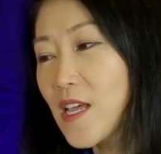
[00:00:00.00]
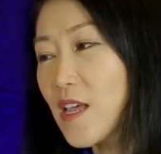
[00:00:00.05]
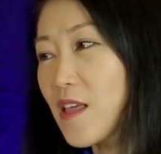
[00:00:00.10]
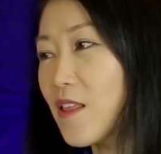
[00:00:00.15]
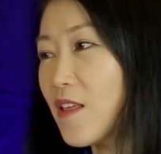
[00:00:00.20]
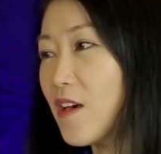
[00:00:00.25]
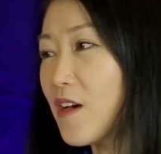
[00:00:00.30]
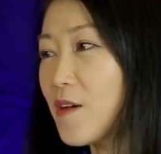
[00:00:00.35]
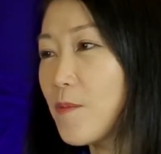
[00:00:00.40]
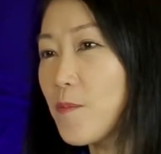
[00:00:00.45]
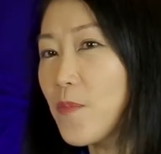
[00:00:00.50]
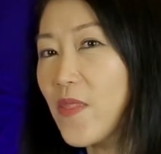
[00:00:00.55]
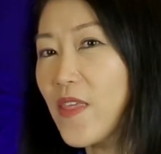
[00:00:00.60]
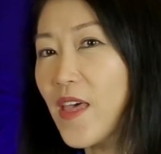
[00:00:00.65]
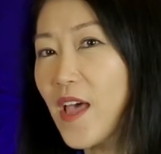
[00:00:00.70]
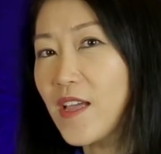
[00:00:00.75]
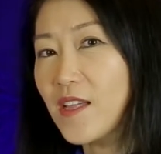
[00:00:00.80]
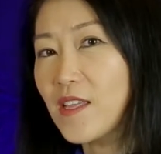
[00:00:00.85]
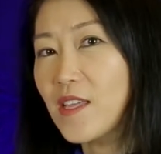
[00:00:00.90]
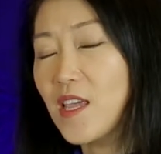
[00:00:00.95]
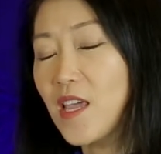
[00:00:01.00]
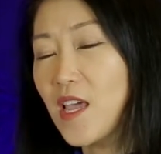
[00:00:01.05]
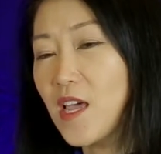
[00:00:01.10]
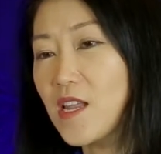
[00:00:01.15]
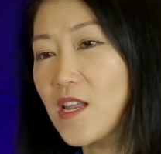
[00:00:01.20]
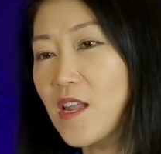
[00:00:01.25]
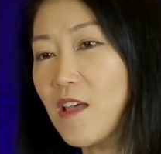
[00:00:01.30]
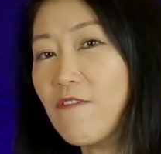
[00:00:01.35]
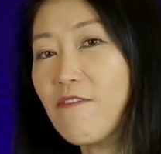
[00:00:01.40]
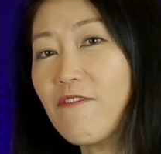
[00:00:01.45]
that
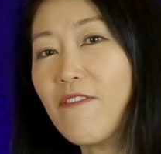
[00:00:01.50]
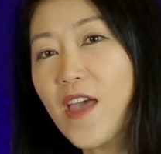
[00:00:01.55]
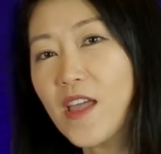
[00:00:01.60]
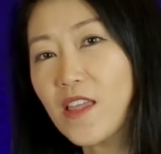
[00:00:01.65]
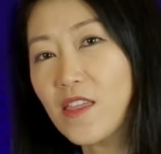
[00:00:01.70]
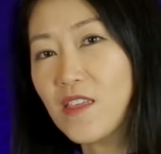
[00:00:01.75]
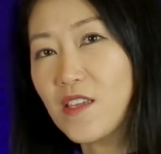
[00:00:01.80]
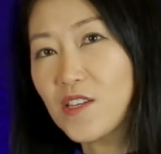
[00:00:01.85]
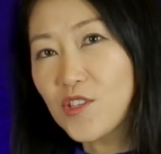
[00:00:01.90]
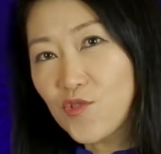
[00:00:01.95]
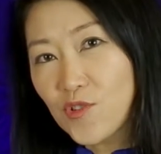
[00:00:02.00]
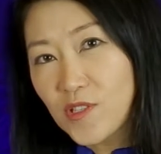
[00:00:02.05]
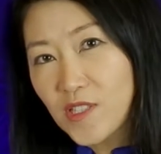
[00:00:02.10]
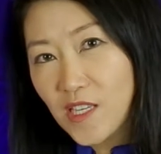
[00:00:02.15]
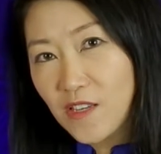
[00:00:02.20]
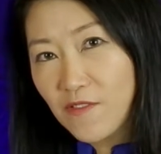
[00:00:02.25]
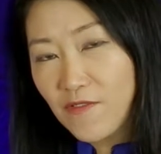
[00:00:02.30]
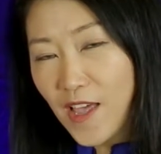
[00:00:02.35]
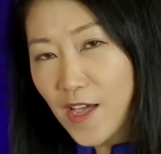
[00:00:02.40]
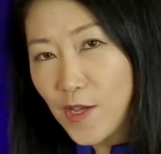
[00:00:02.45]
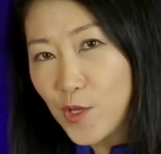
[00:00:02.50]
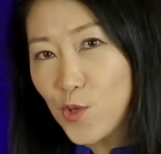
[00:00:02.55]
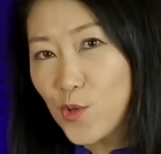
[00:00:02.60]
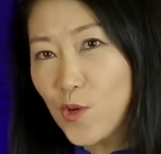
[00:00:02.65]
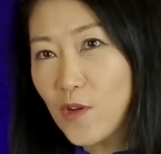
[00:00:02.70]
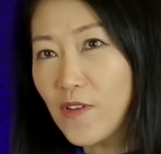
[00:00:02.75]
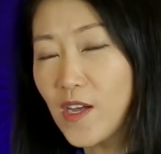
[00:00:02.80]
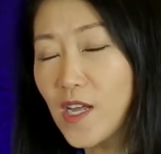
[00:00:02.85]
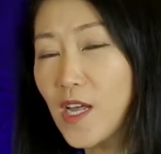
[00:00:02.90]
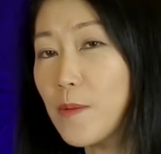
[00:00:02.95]
can affect the intrinsic value
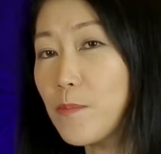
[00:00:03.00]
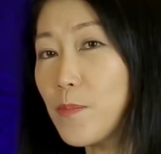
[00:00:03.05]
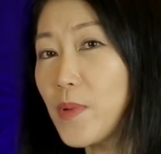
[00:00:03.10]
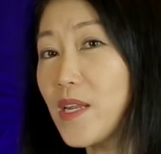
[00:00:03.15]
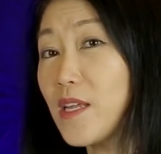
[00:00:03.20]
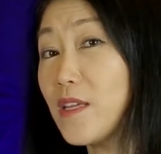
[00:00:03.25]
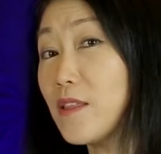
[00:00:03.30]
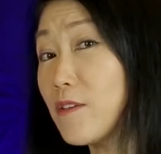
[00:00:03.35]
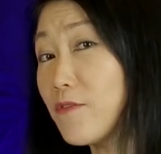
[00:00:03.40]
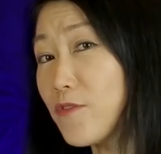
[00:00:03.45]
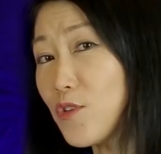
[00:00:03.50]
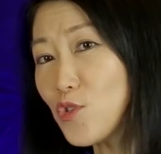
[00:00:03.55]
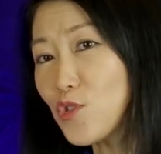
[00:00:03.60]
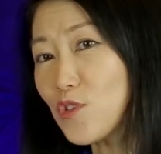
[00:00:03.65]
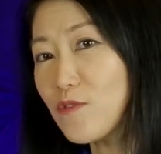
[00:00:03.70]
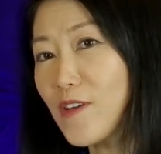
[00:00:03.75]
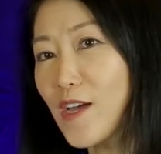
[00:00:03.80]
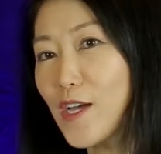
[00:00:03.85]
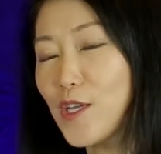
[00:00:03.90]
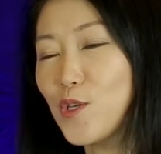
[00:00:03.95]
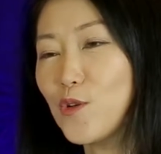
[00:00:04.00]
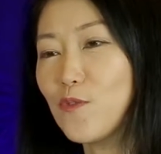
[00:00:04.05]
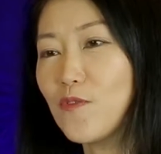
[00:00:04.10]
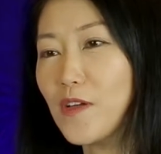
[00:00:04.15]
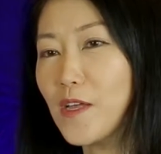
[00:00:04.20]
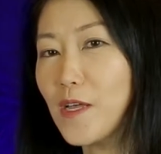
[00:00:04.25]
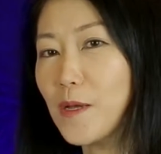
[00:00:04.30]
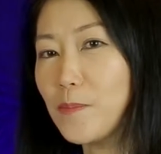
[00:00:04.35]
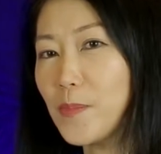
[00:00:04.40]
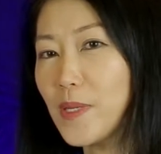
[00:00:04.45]
of a company and the future value of a
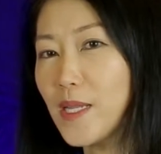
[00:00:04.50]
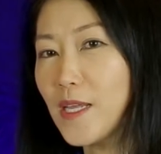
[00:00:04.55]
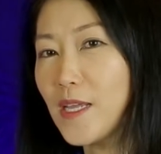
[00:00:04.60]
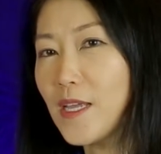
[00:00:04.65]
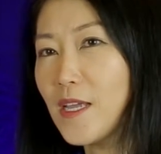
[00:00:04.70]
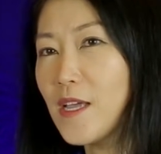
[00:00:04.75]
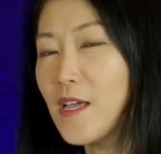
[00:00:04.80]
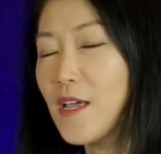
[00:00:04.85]
company.